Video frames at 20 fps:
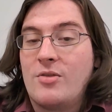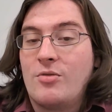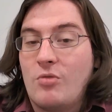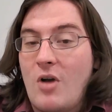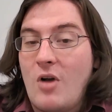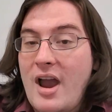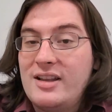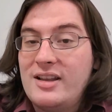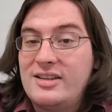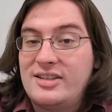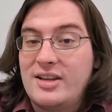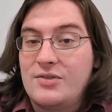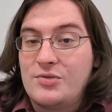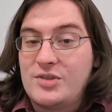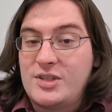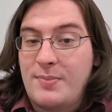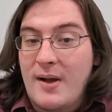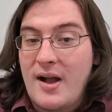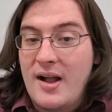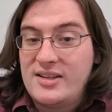rights and
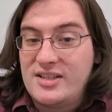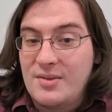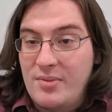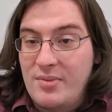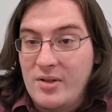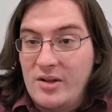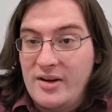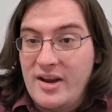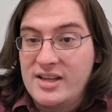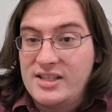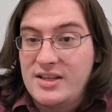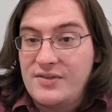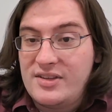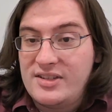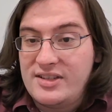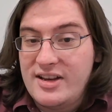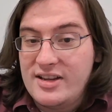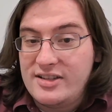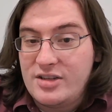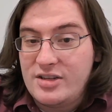responsibilities of
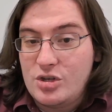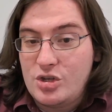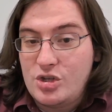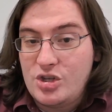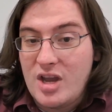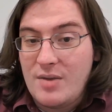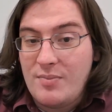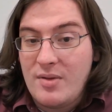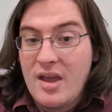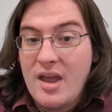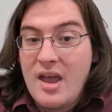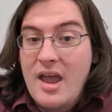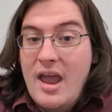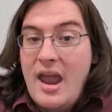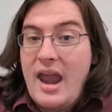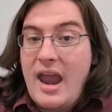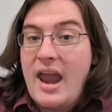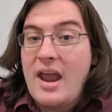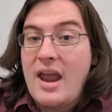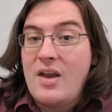citizenship,
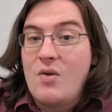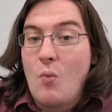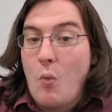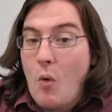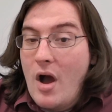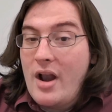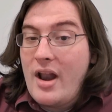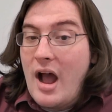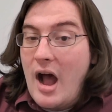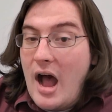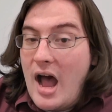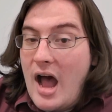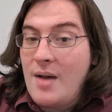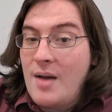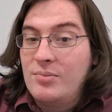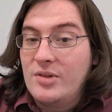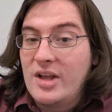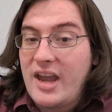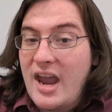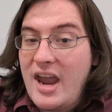and what
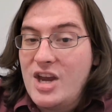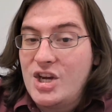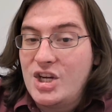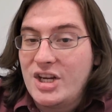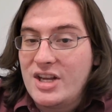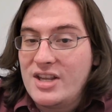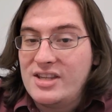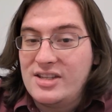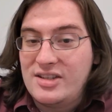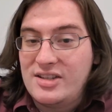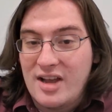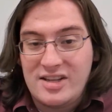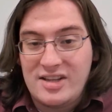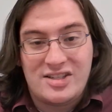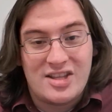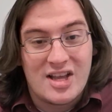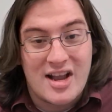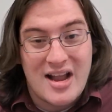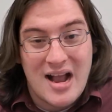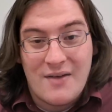obligations does
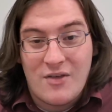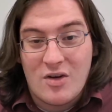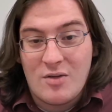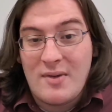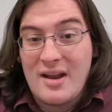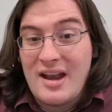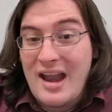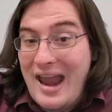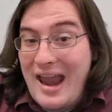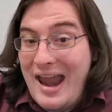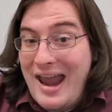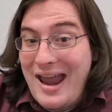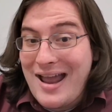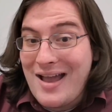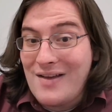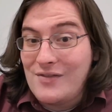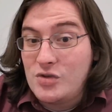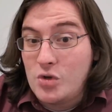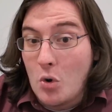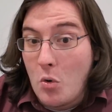the government
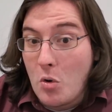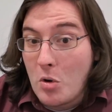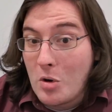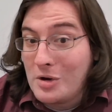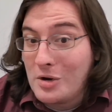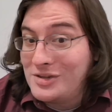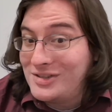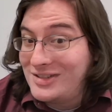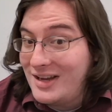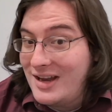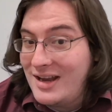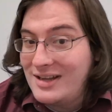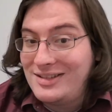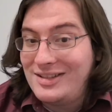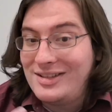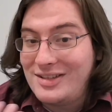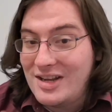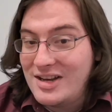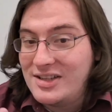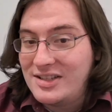have towards
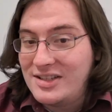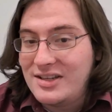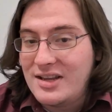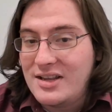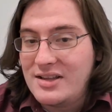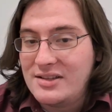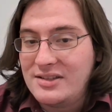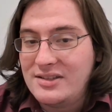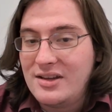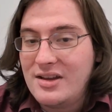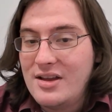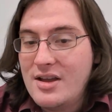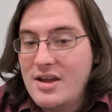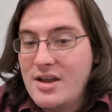its citizens?